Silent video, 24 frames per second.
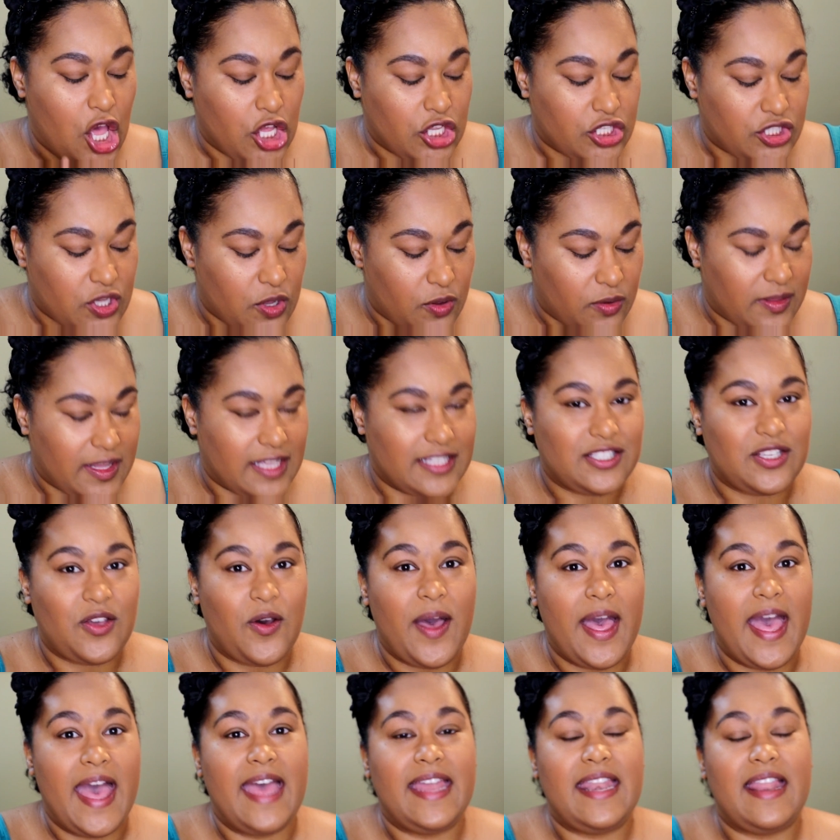So let's go
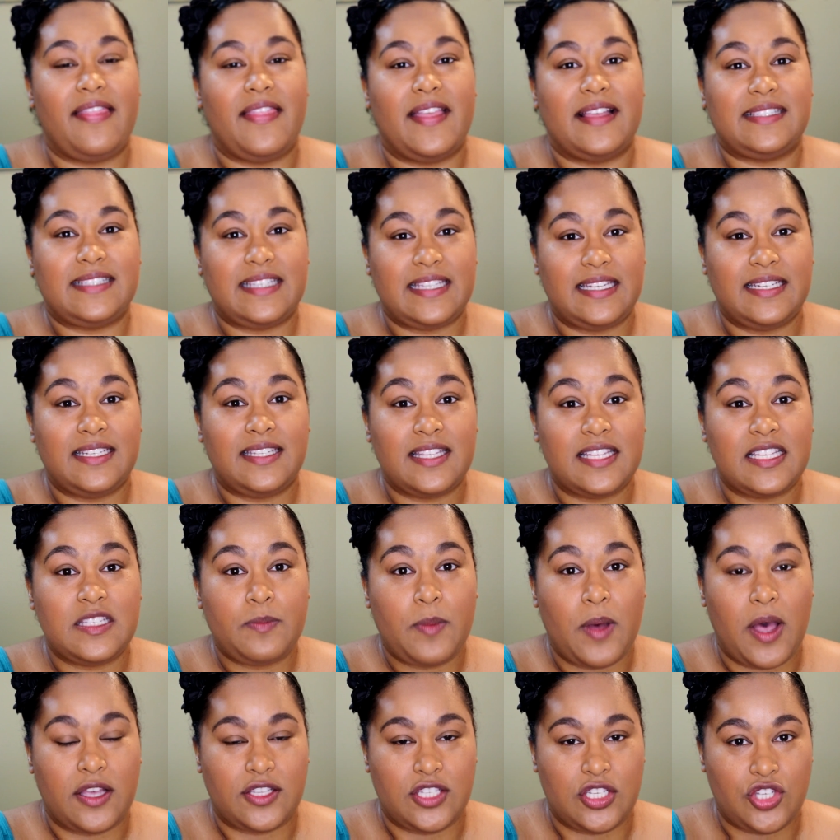ahead and let's get into this
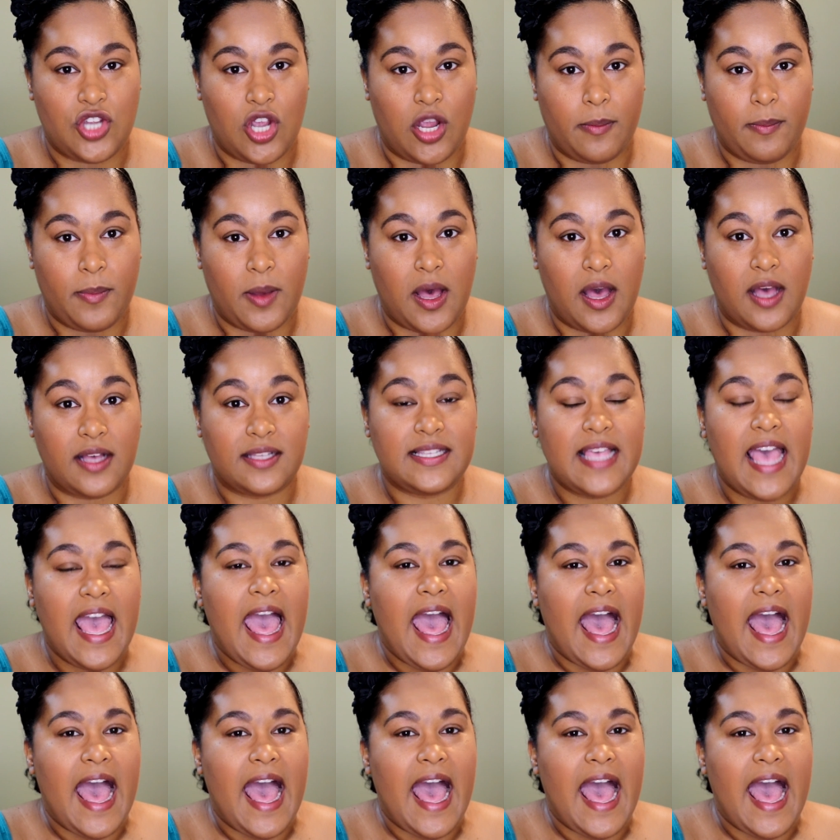BoxyCharm box.